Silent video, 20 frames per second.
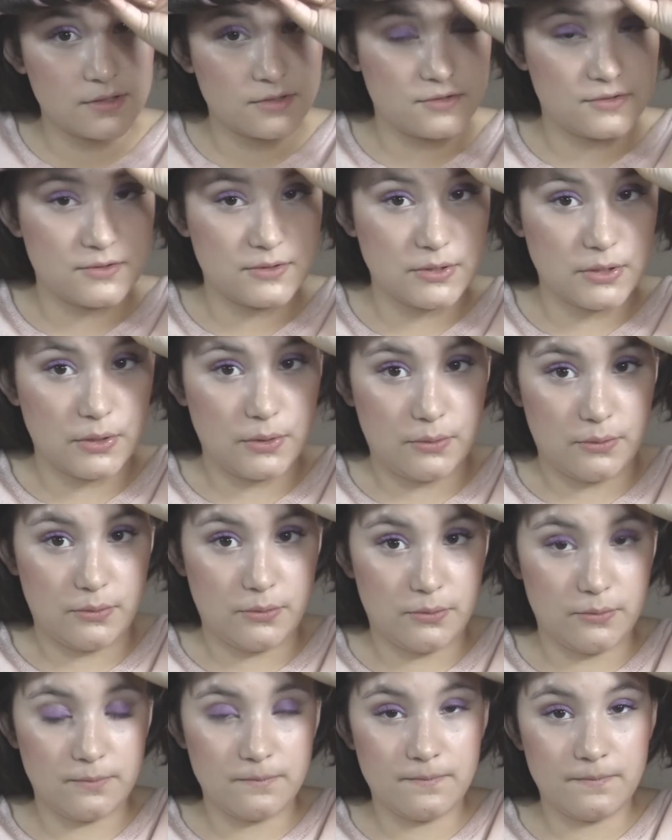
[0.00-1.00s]

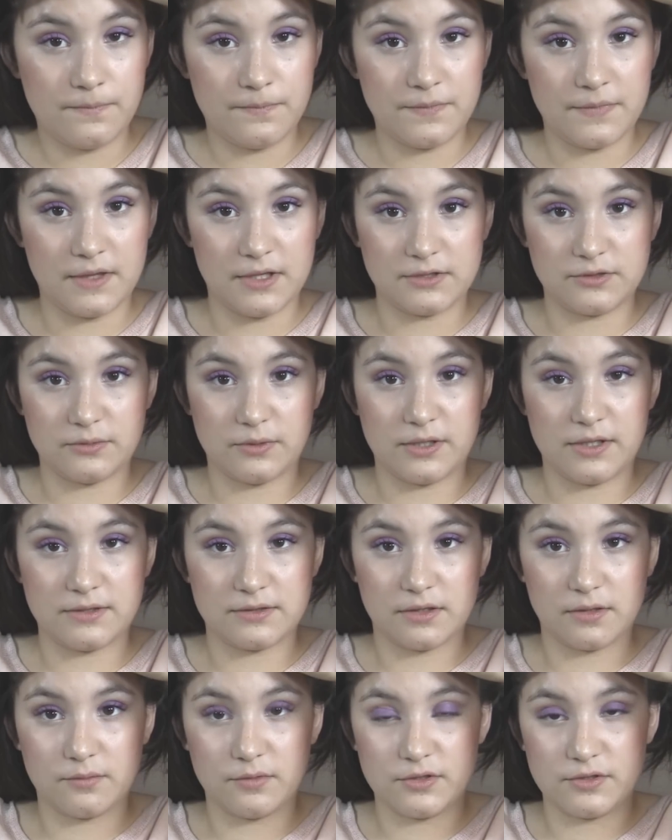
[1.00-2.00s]
So this one
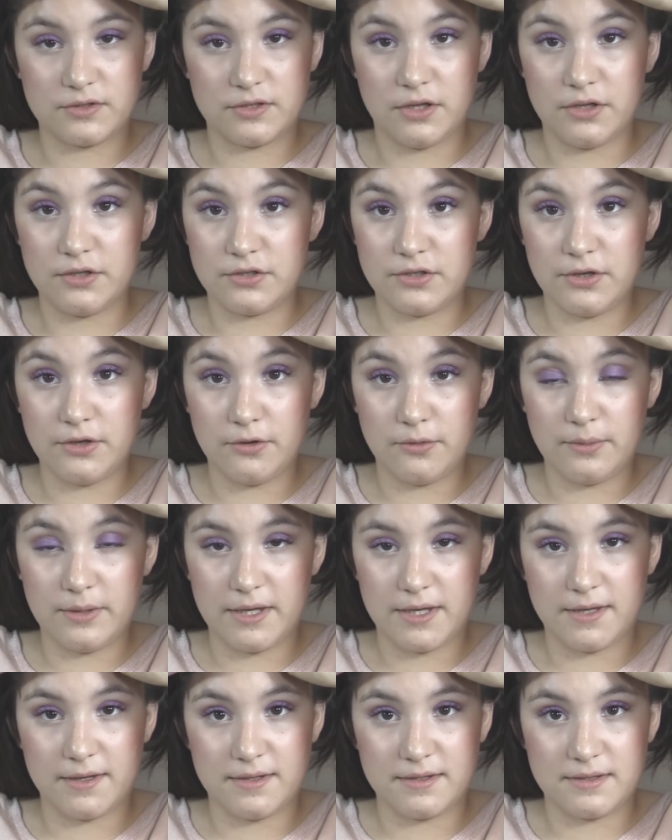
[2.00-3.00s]
is almost done too
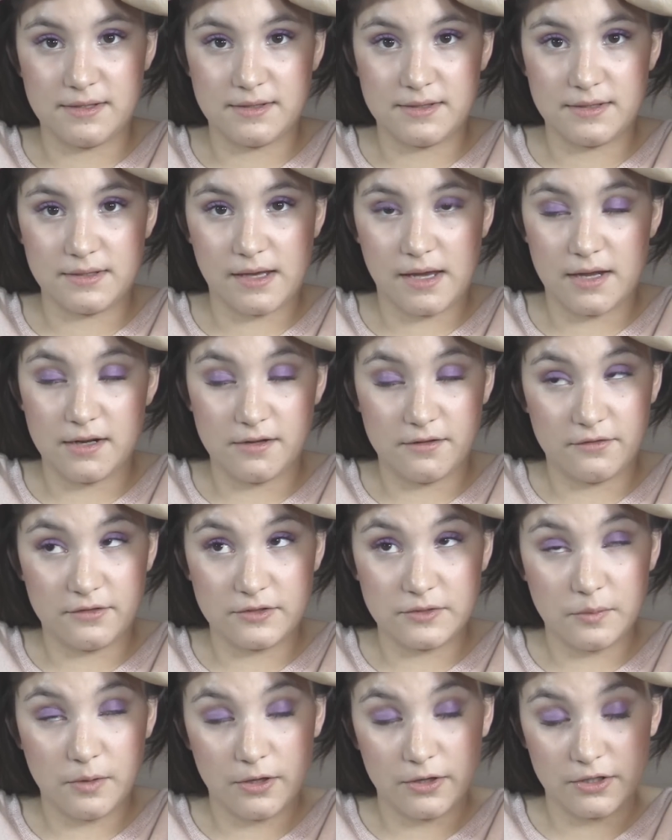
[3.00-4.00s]
because it's kind of
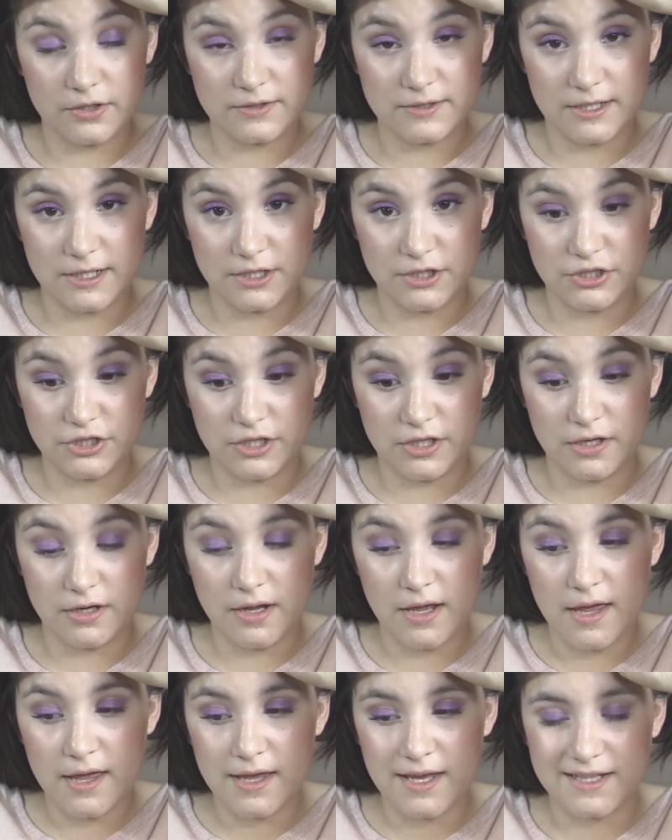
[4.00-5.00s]
a smaller section.